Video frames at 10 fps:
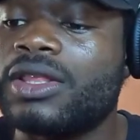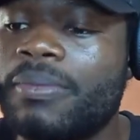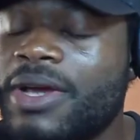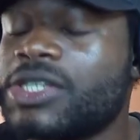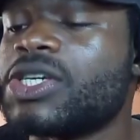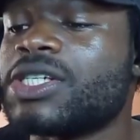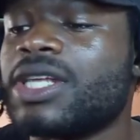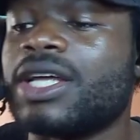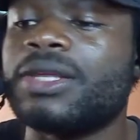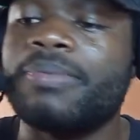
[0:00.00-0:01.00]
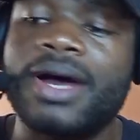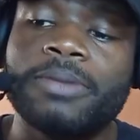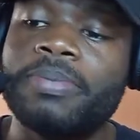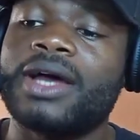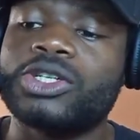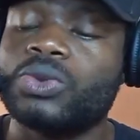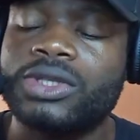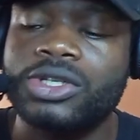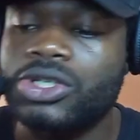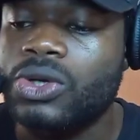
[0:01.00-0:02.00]
the message that the band
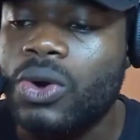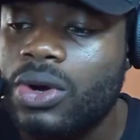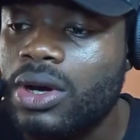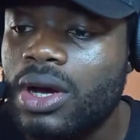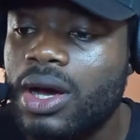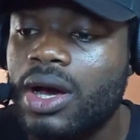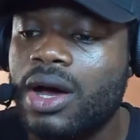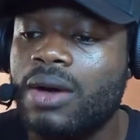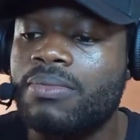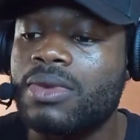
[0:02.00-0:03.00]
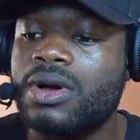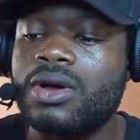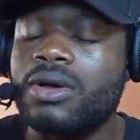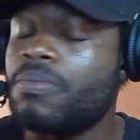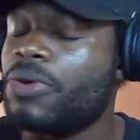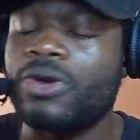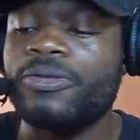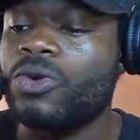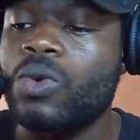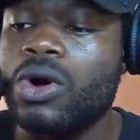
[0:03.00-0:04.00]
passed with this song. Um,
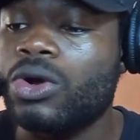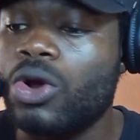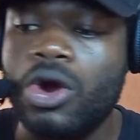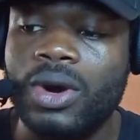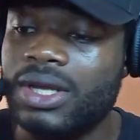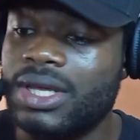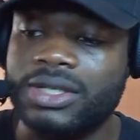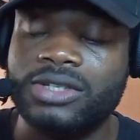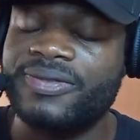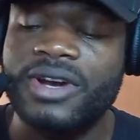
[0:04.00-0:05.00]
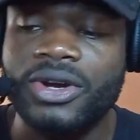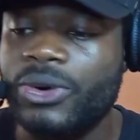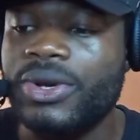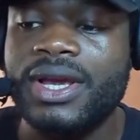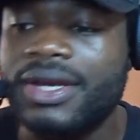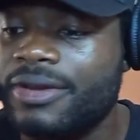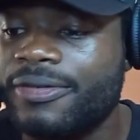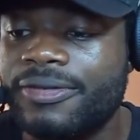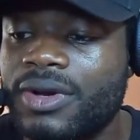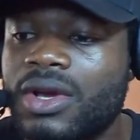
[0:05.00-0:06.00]
beautiful one. Laura, that's very
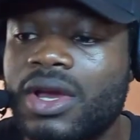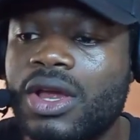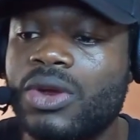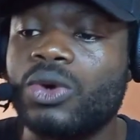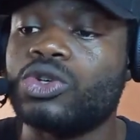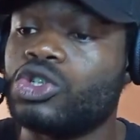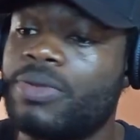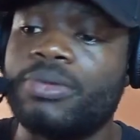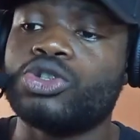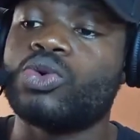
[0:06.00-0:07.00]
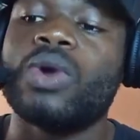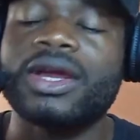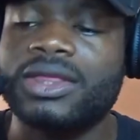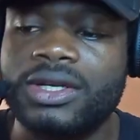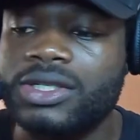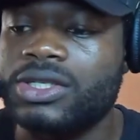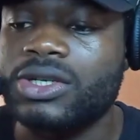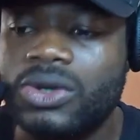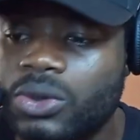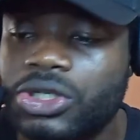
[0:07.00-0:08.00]
creative, you know, to be able to write
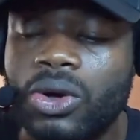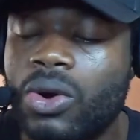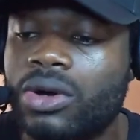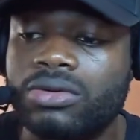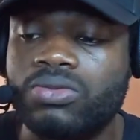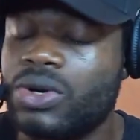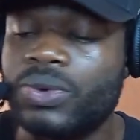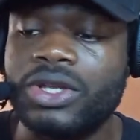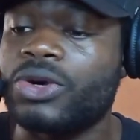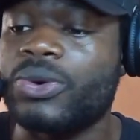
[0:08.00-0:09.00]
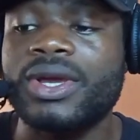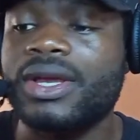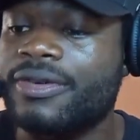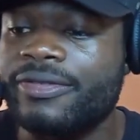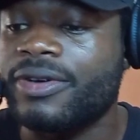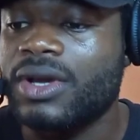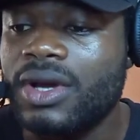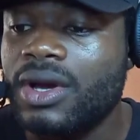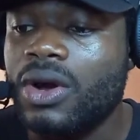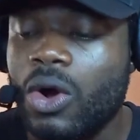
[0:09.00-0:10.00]
this, you know, song, really, really creative
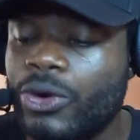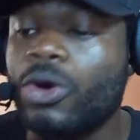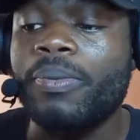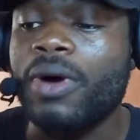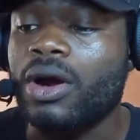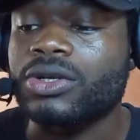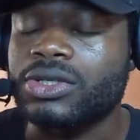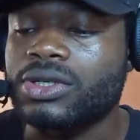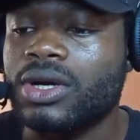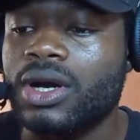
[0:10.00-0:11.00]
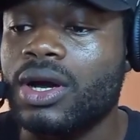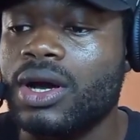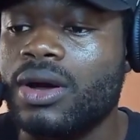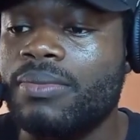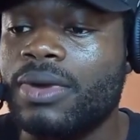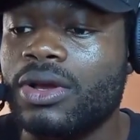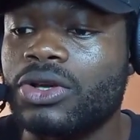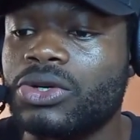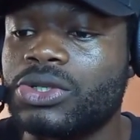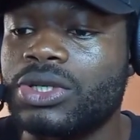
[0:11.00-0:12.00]
on your part. Um,
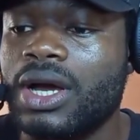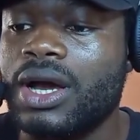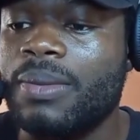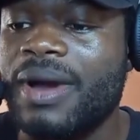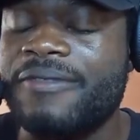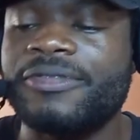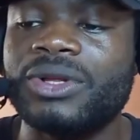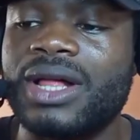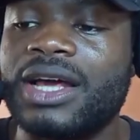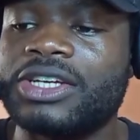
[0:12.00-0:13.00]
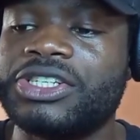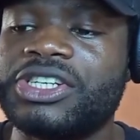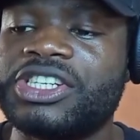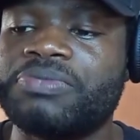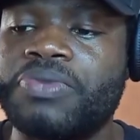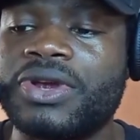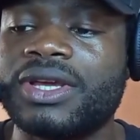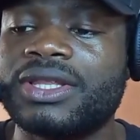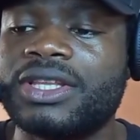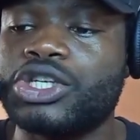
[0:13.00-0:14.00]
because um, I feel like she's
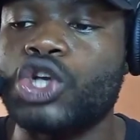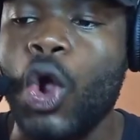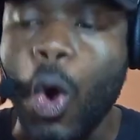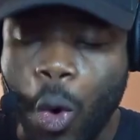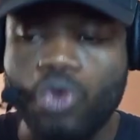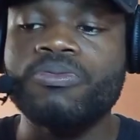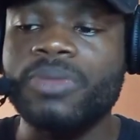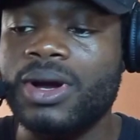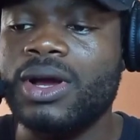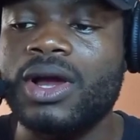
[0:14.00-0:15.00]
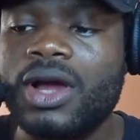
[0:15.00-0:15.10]
bringing this home,